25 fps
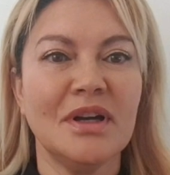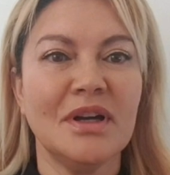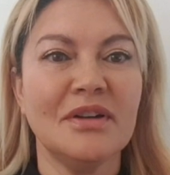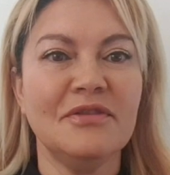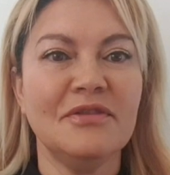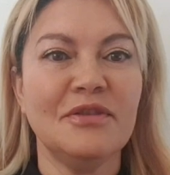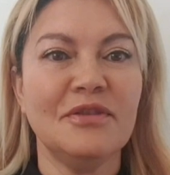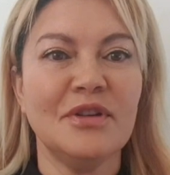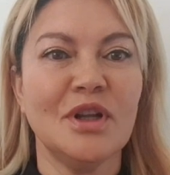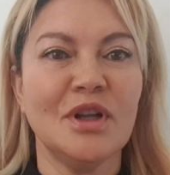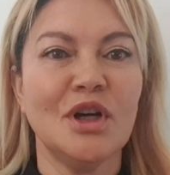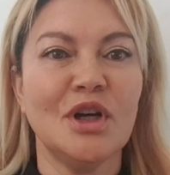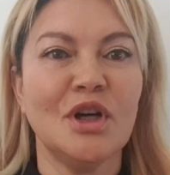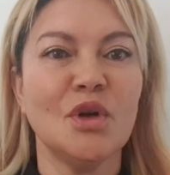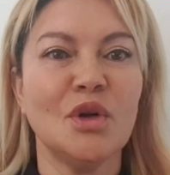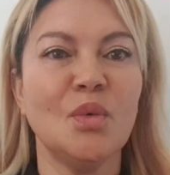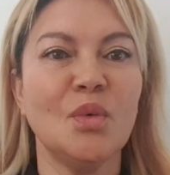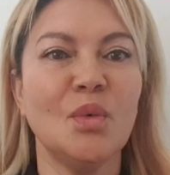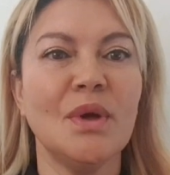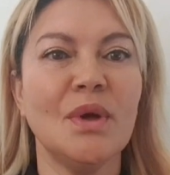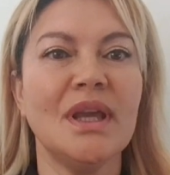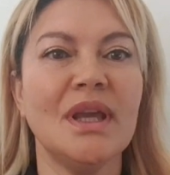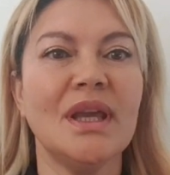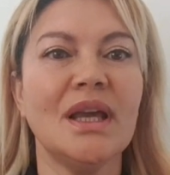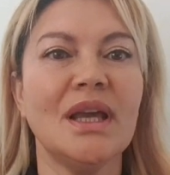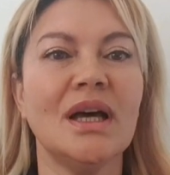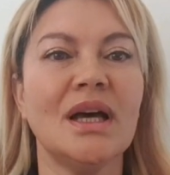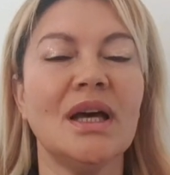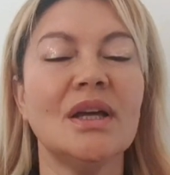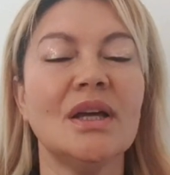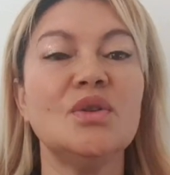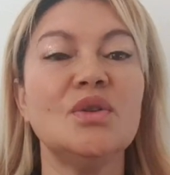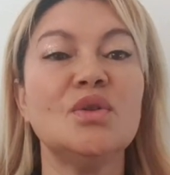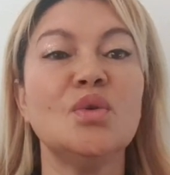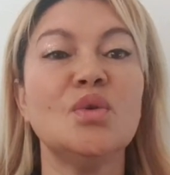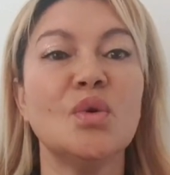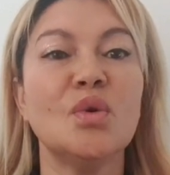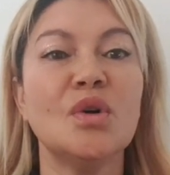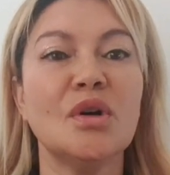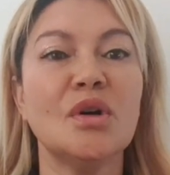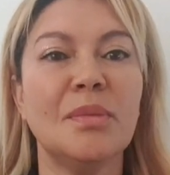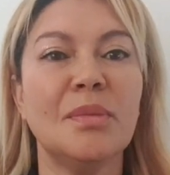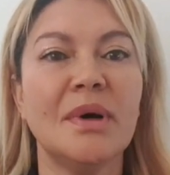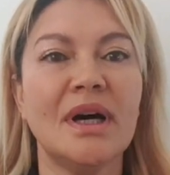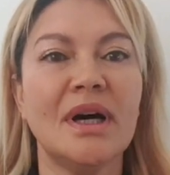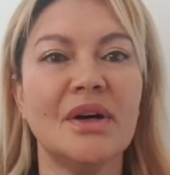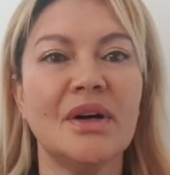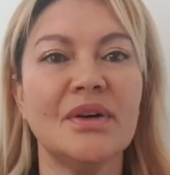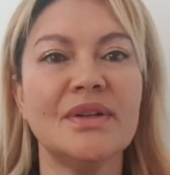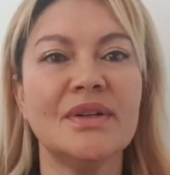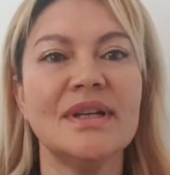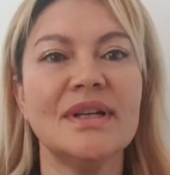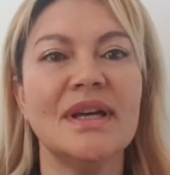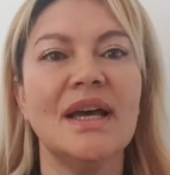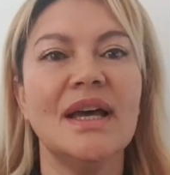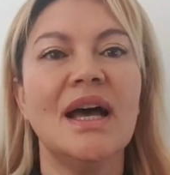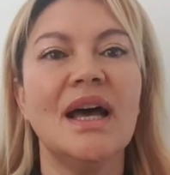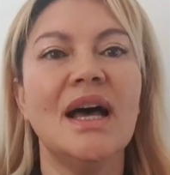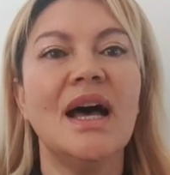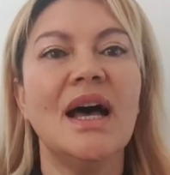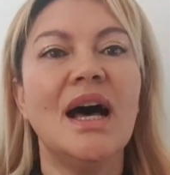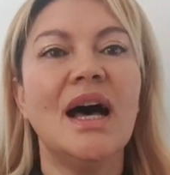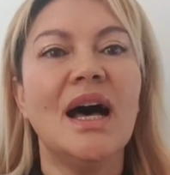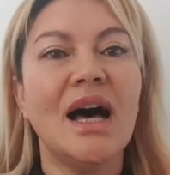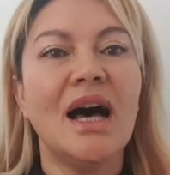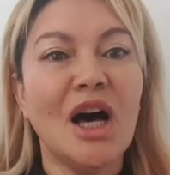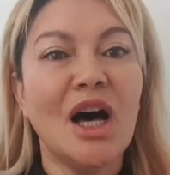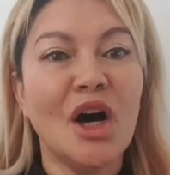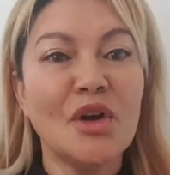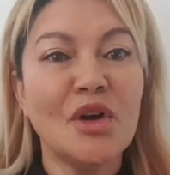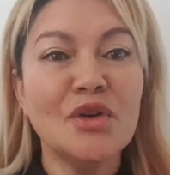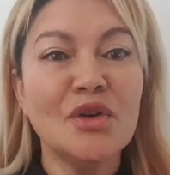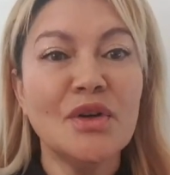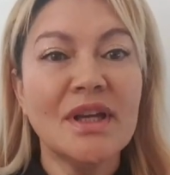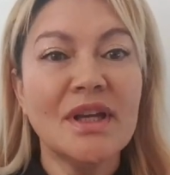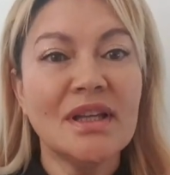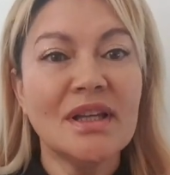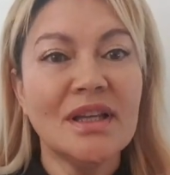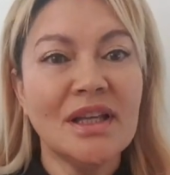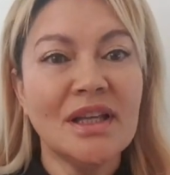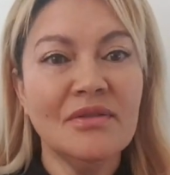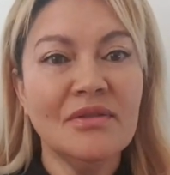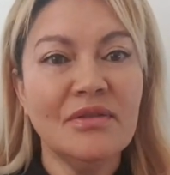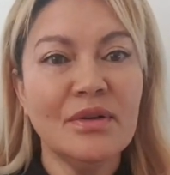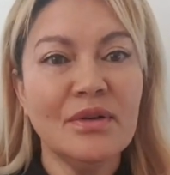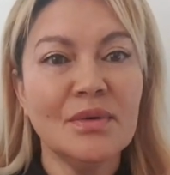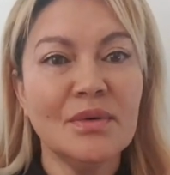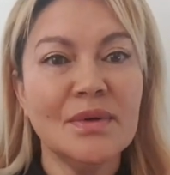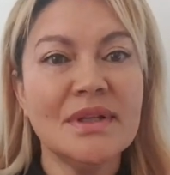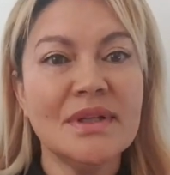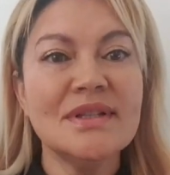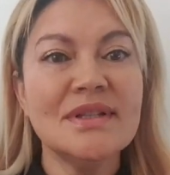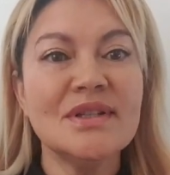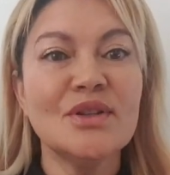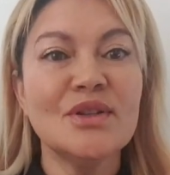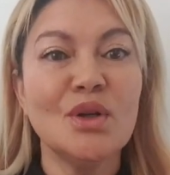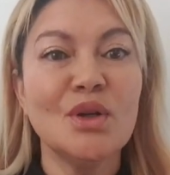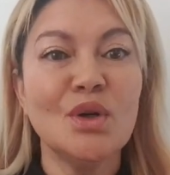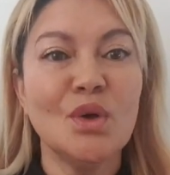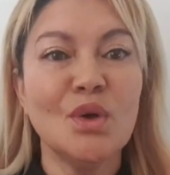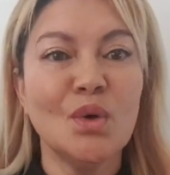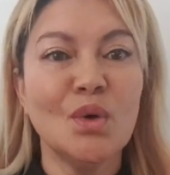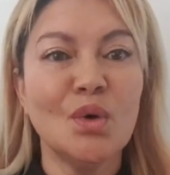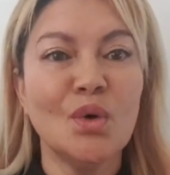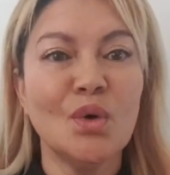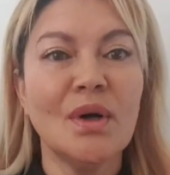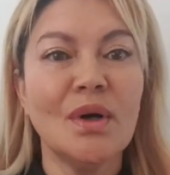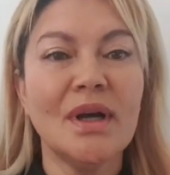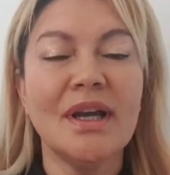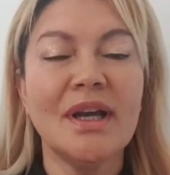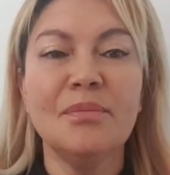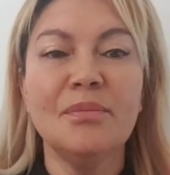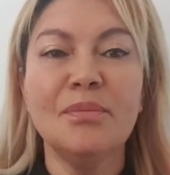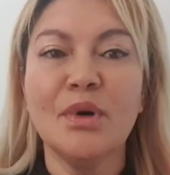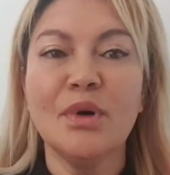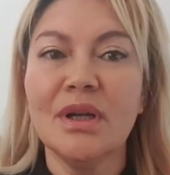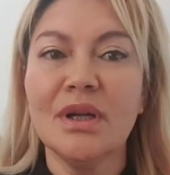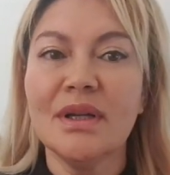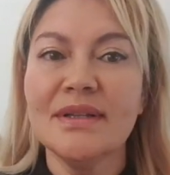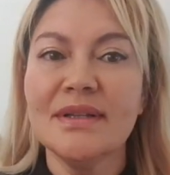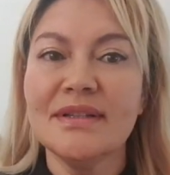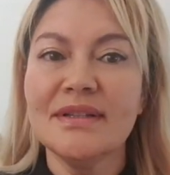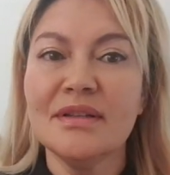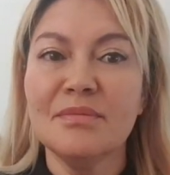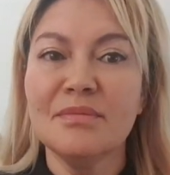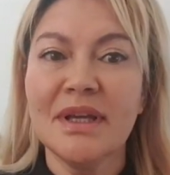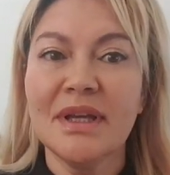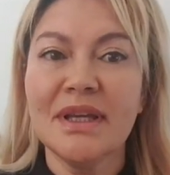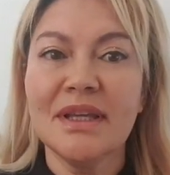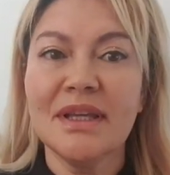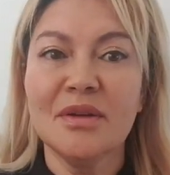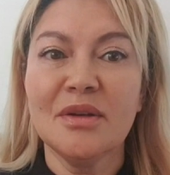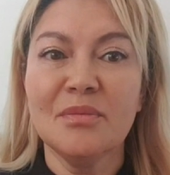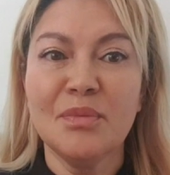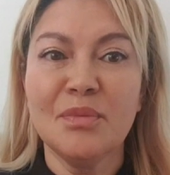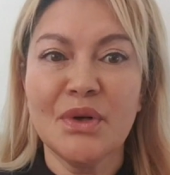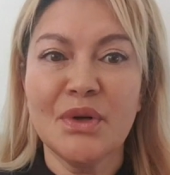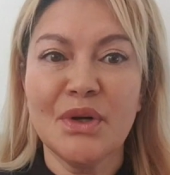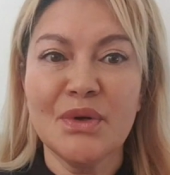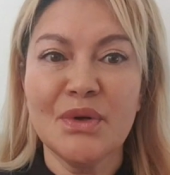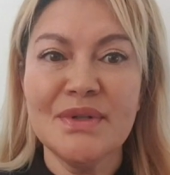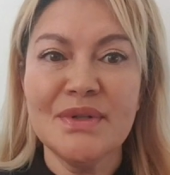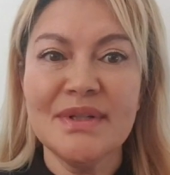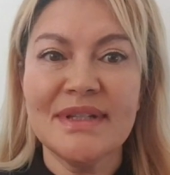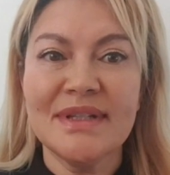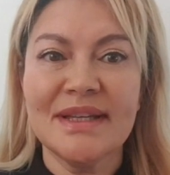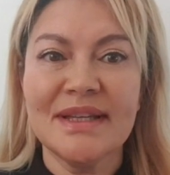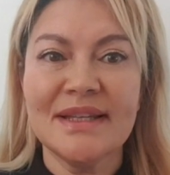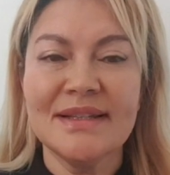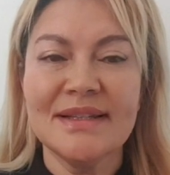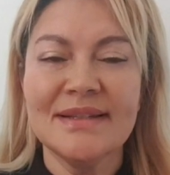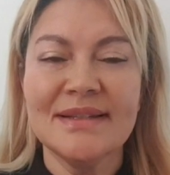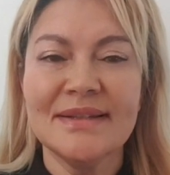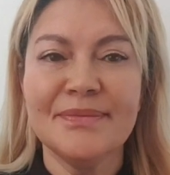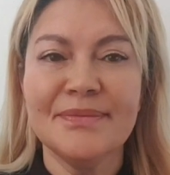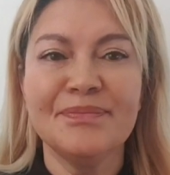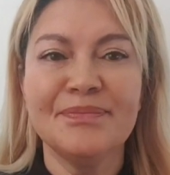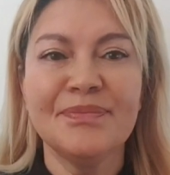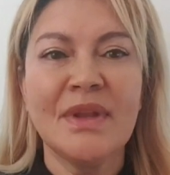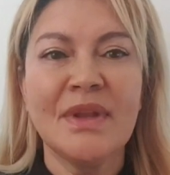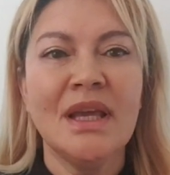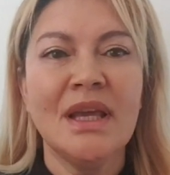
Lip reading: my vlog where I talk about how you can influence the law and policy making process.